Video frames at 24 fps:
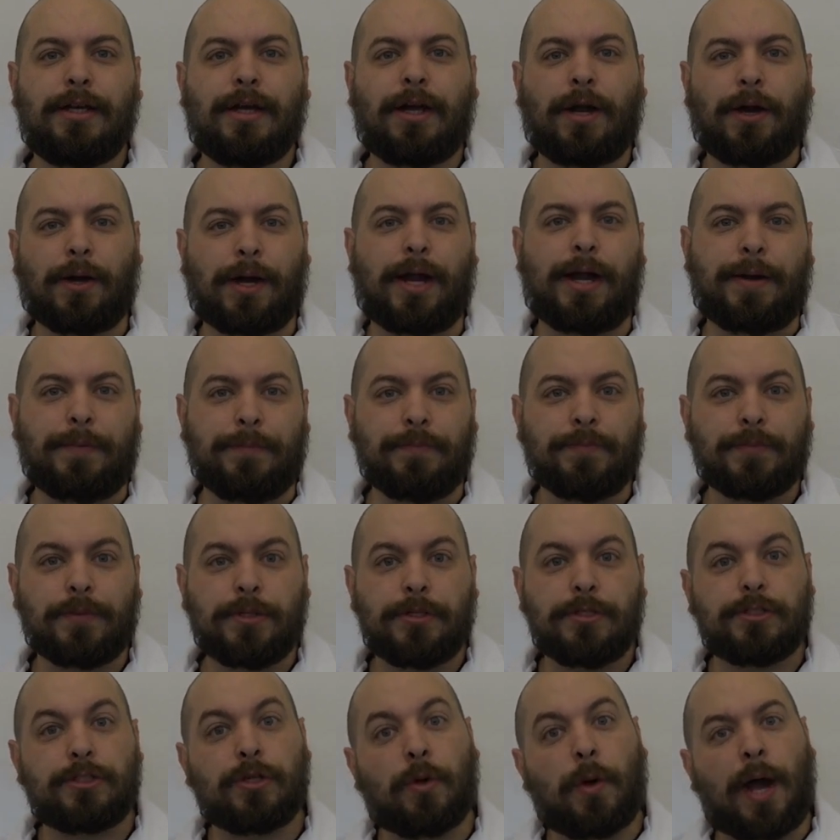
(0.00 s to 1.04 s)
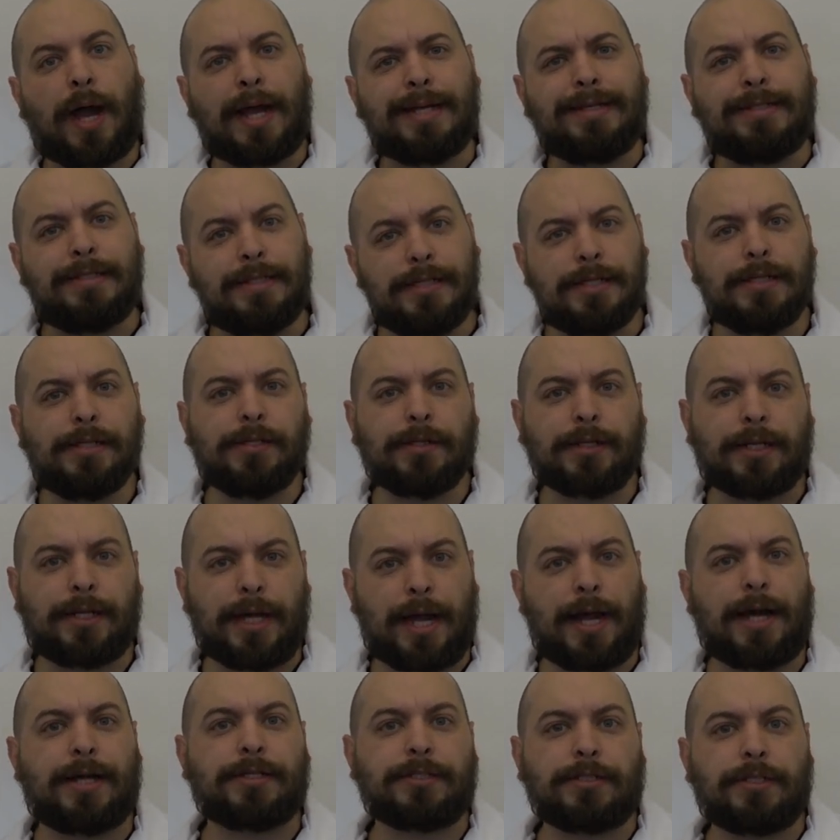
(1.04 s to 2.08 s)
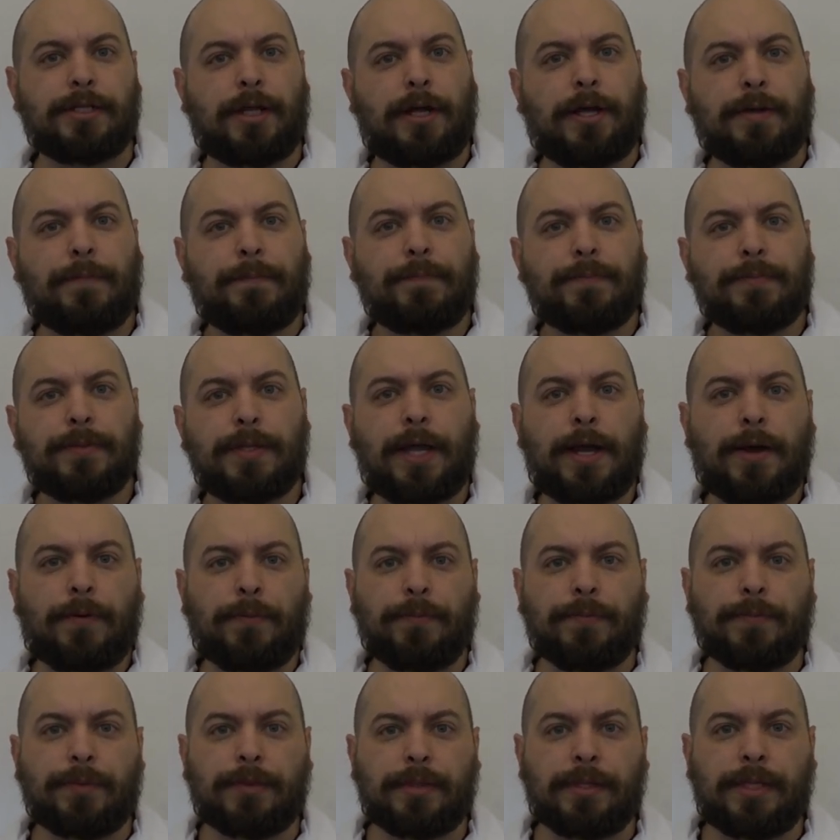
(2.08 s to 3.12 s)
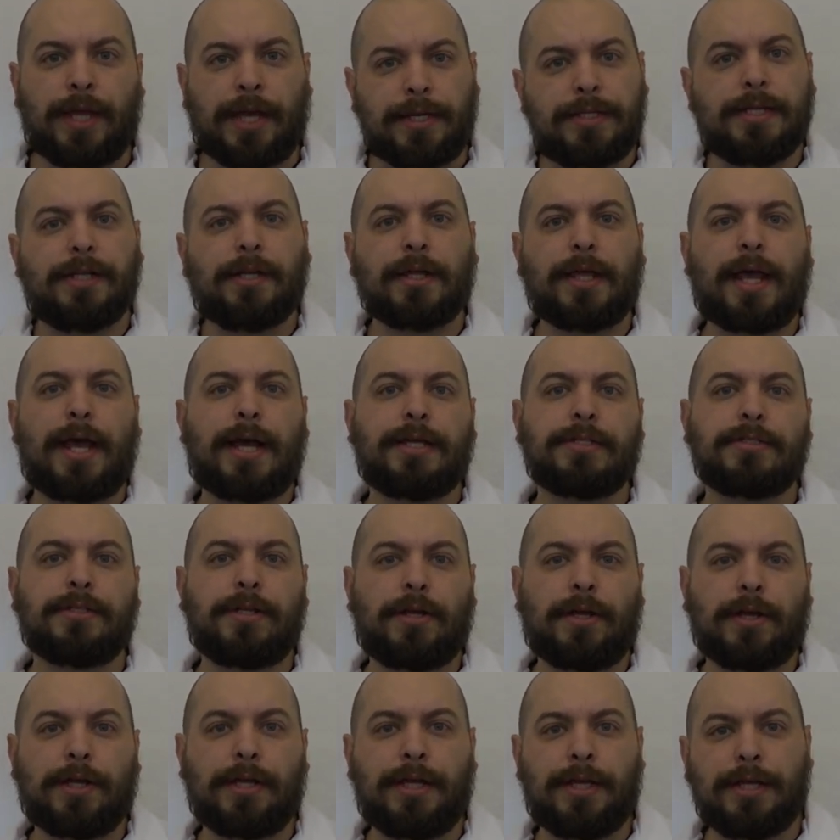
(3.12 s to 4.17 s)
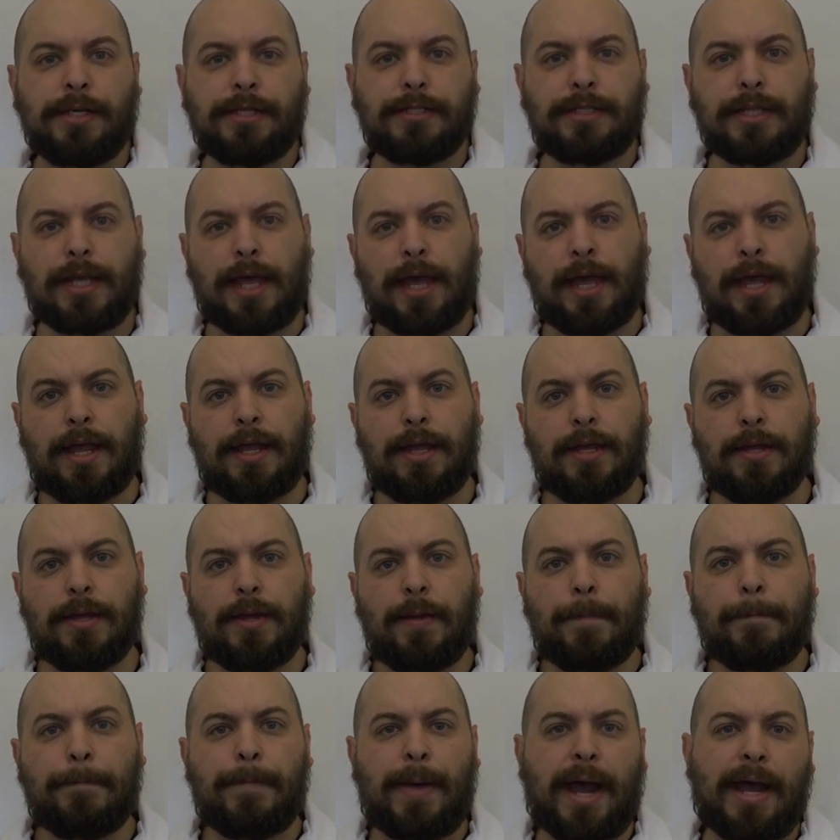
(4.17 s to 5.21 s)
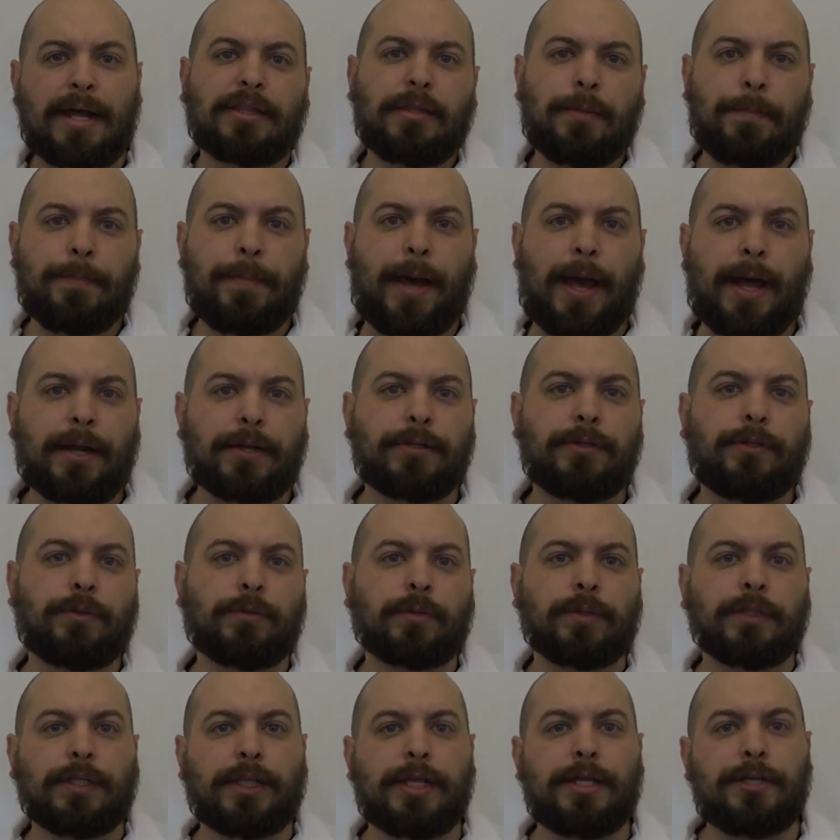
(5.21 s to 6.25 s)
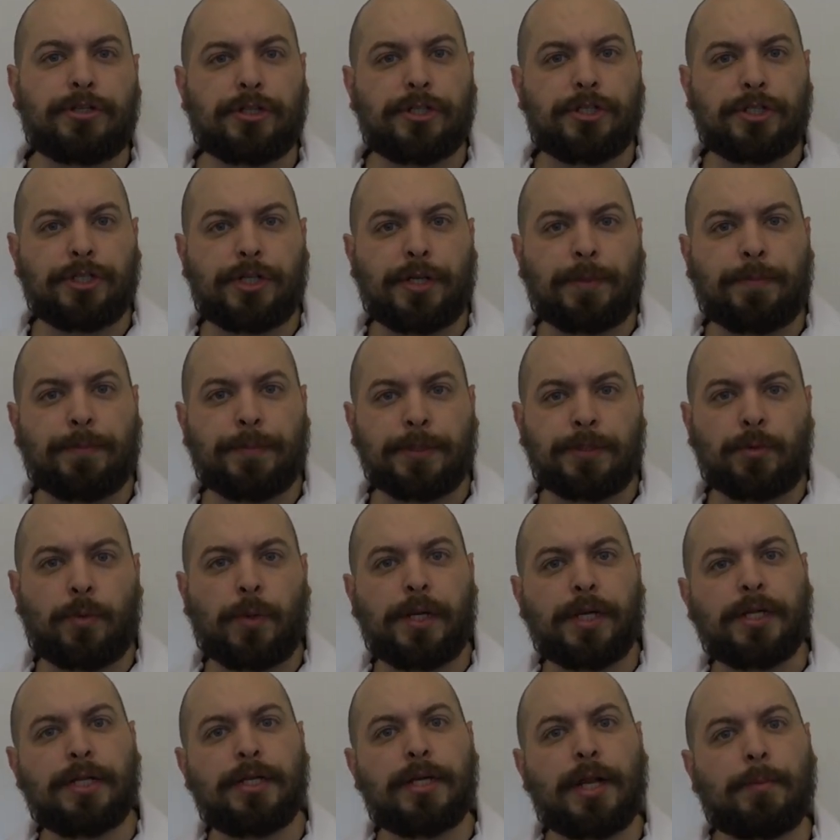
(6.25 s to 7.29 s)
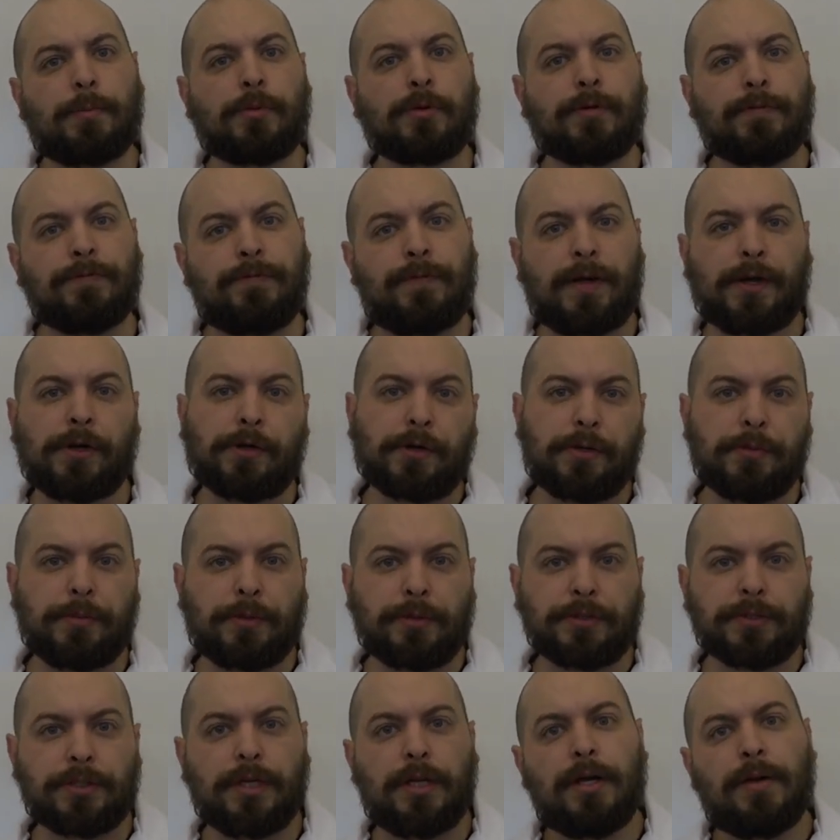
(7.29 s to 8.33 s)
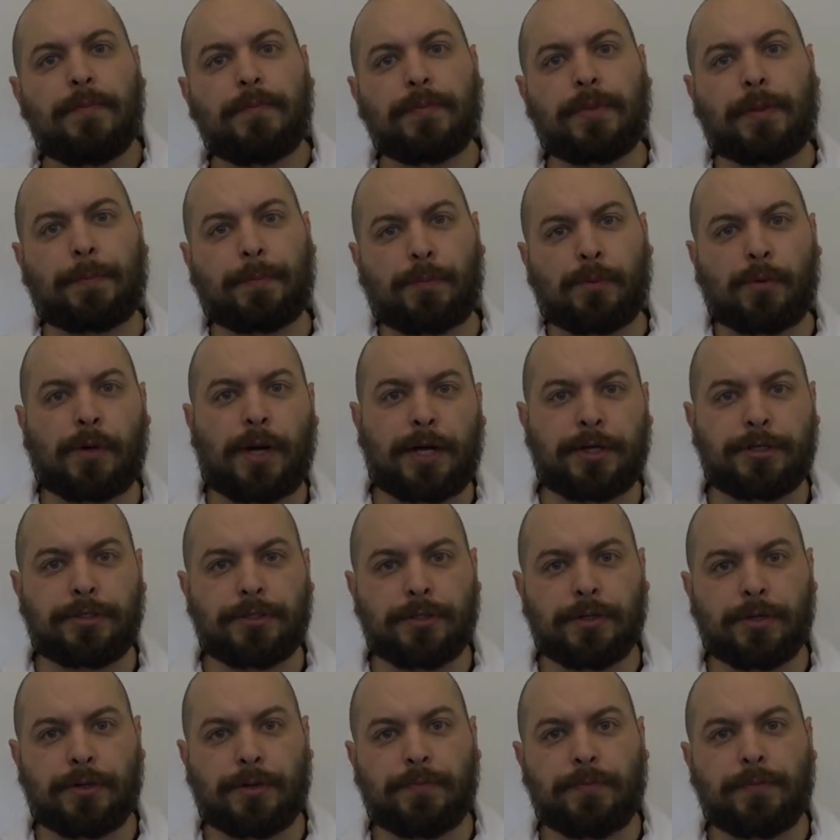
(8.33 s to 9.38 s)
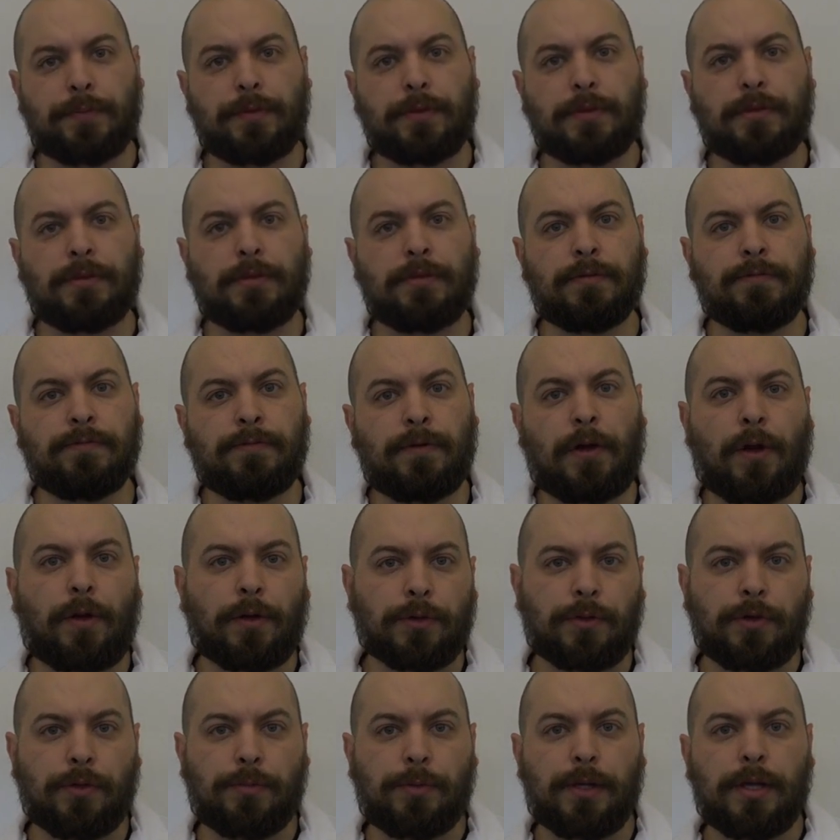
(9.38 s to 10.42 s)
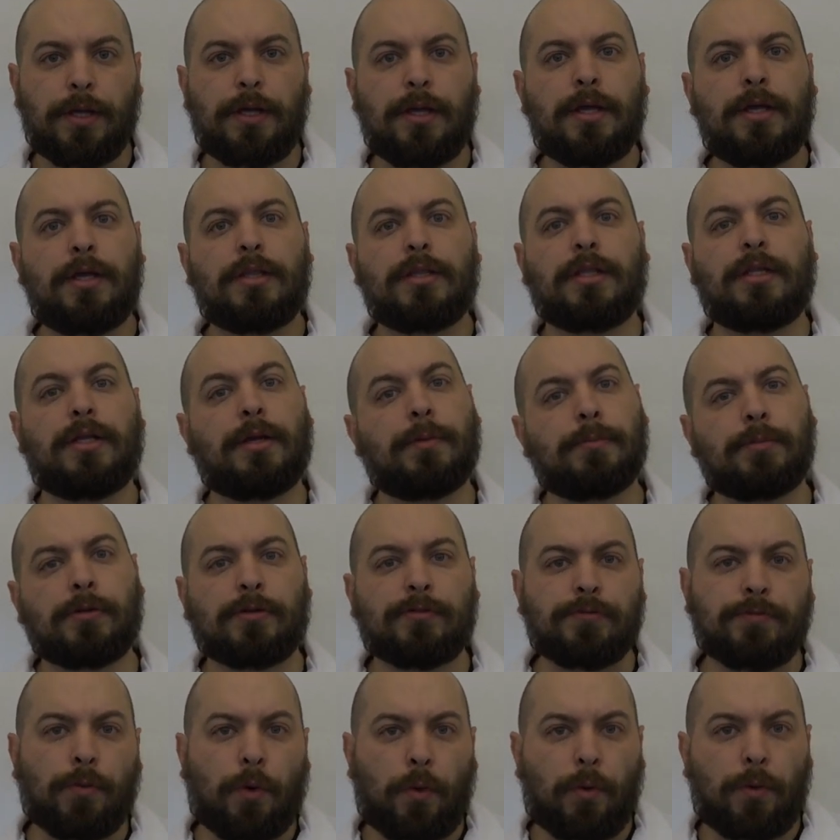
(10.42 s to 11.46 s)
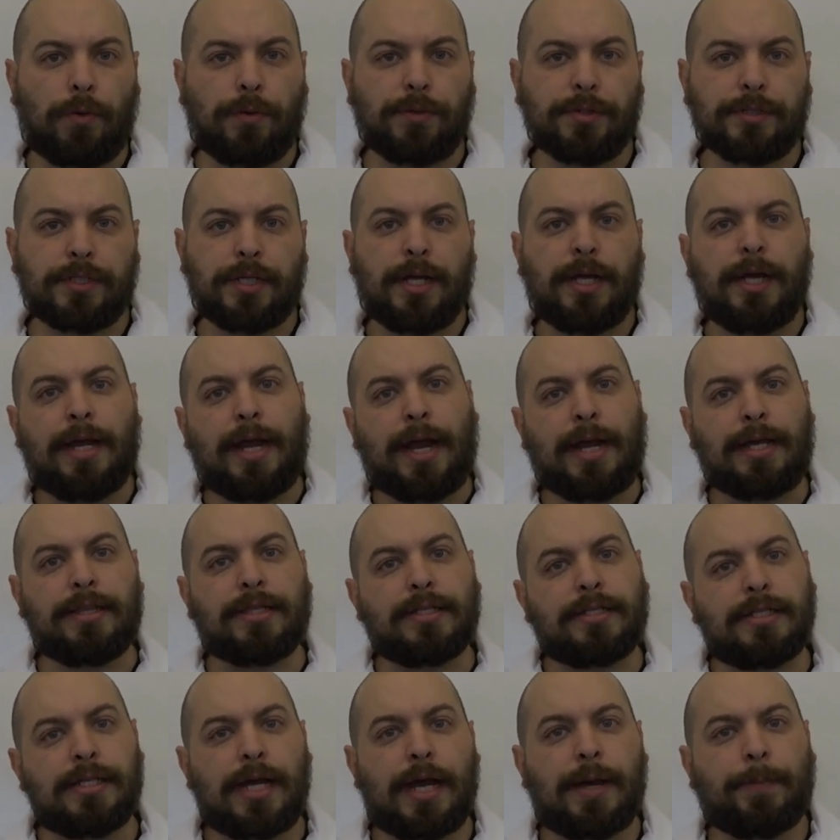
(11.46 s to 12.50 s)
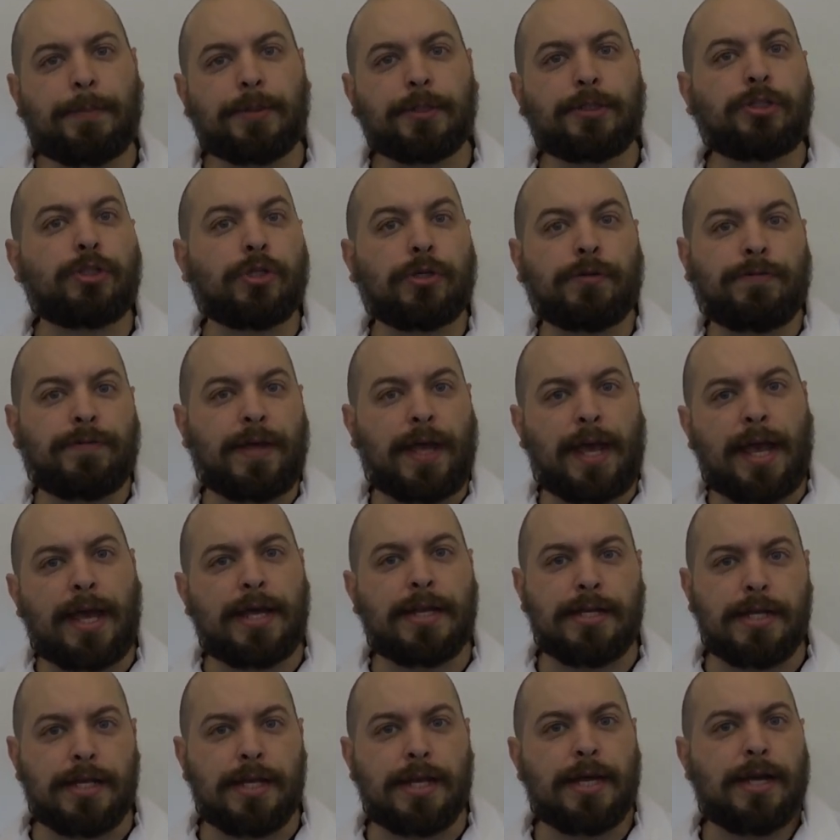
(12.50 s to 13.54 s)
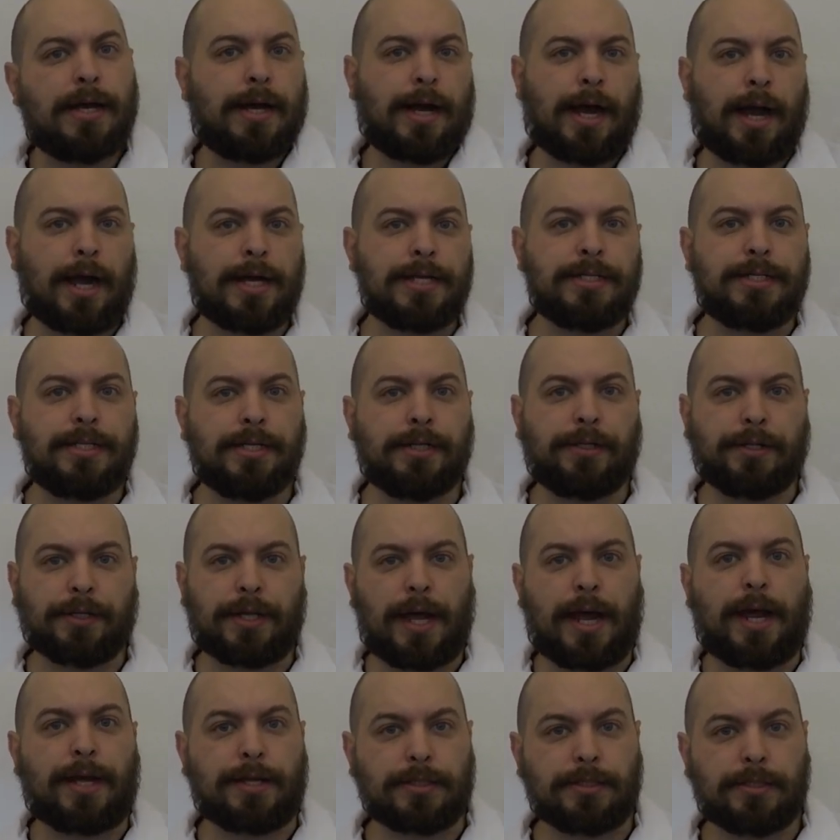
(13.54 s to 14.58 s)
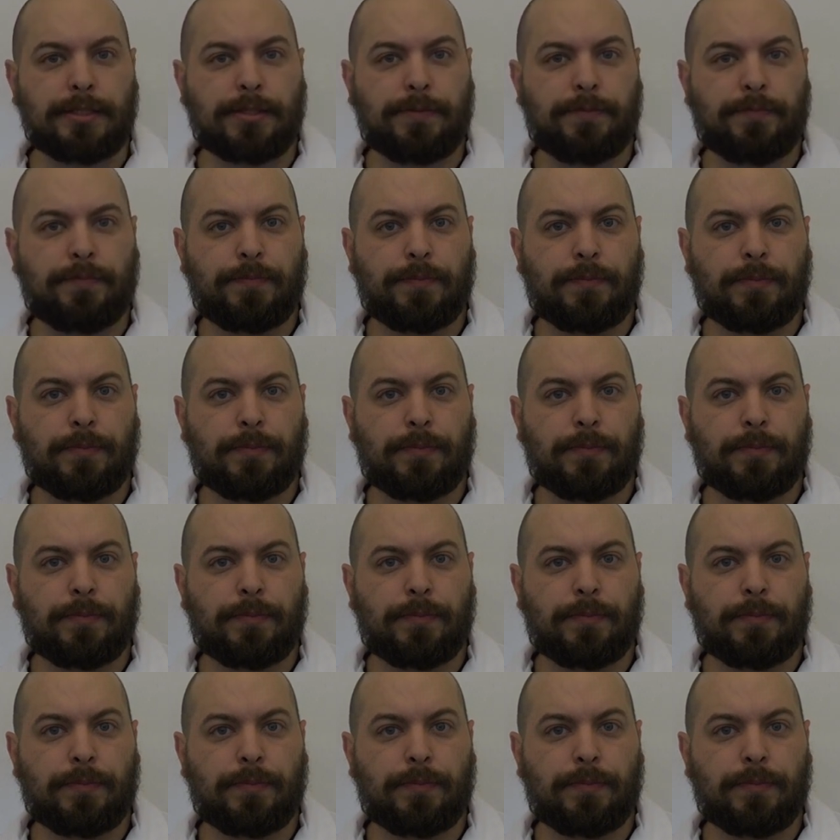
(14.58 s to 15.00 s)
All right, so ideal gas law. Now, the ideal gas law is a mathematical relationship between a number of variables, the pressure, the volume, the number of moles, and the temperature of any ideal gas.